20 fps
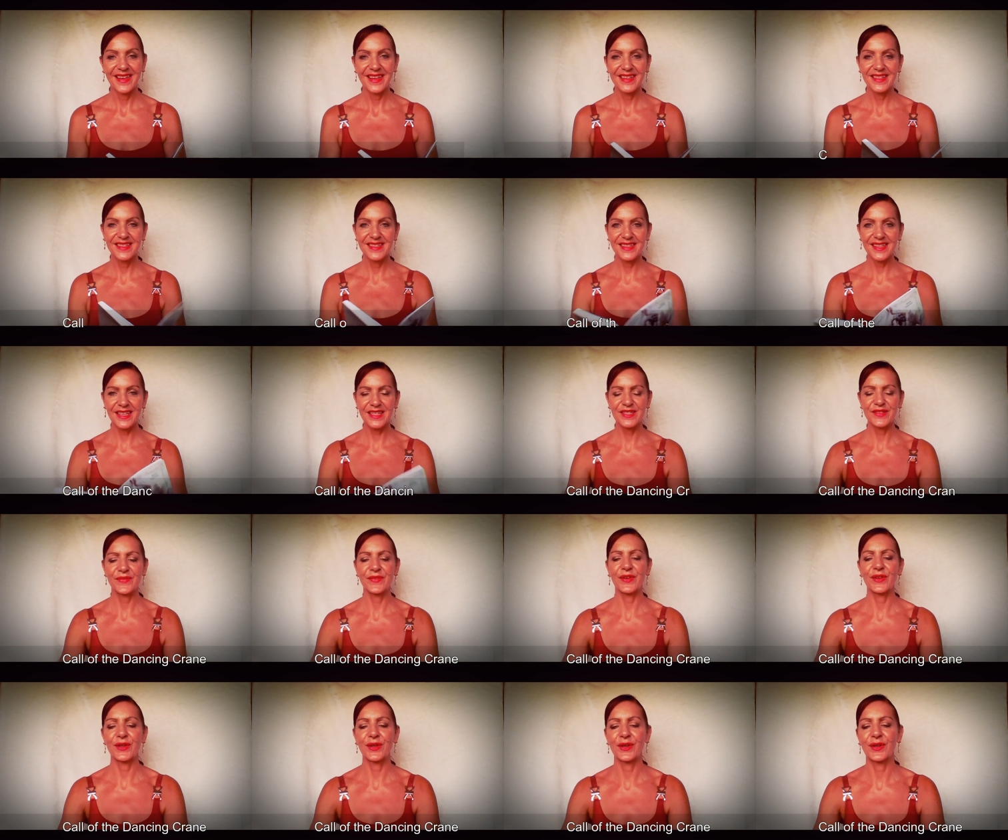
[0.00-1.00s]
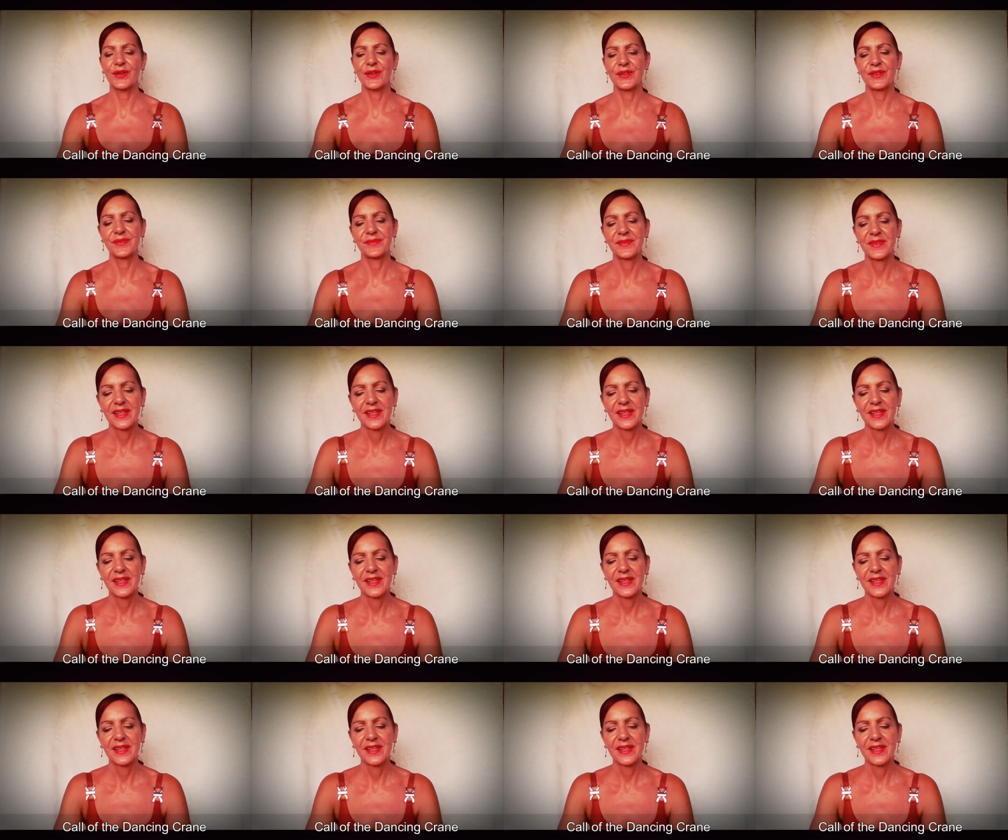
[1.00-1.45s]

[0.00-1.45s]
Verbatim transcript: It says Virgo.